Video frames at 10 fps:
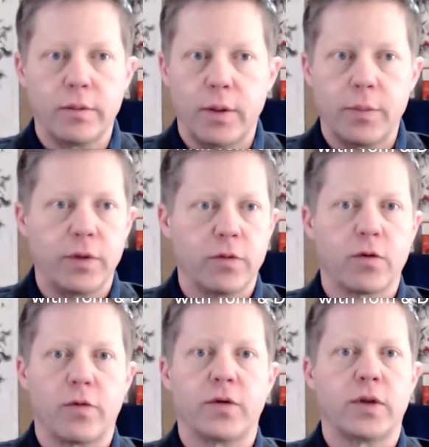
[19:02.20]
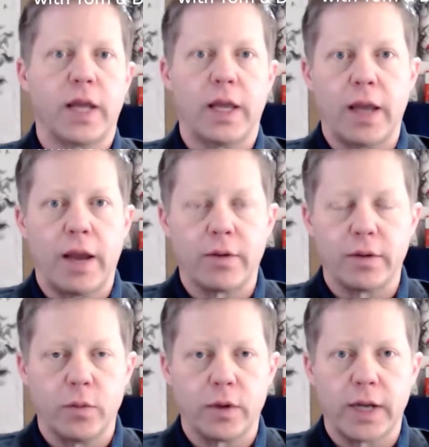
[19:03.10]
I'll be your server today. How can,
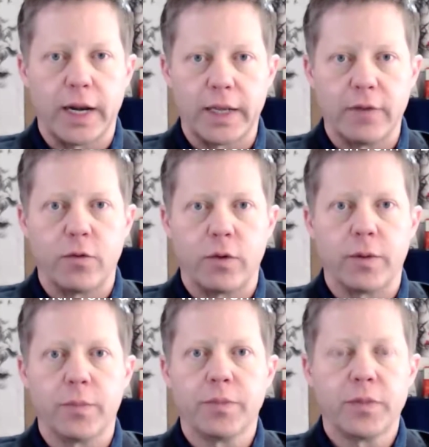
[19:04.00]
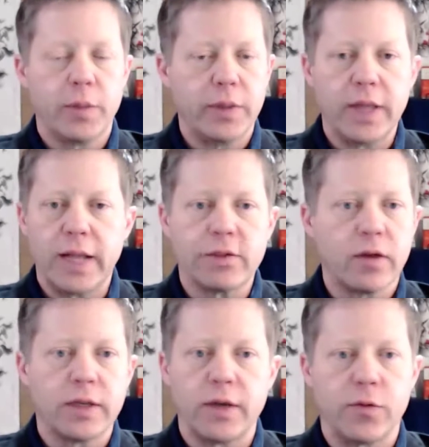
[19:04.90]
what can I get for you?" I mean, that's
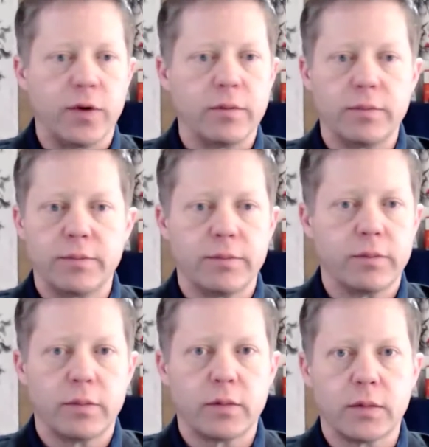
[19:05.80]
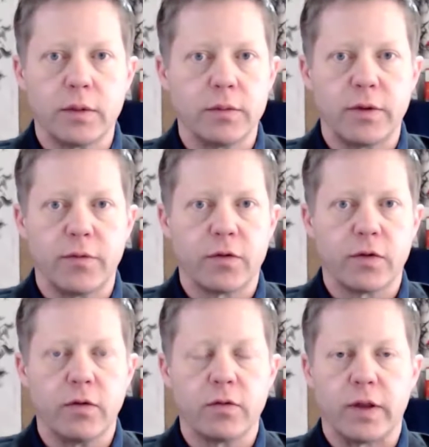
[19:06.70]
a different, mm. different
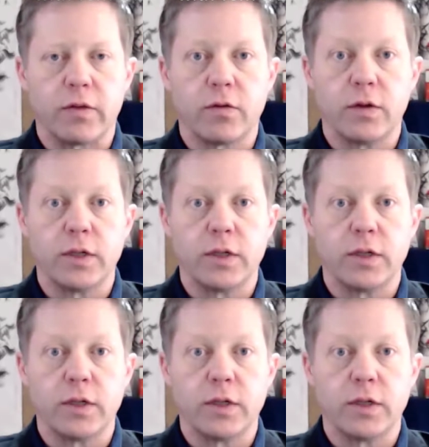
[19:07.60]
skill set. Still a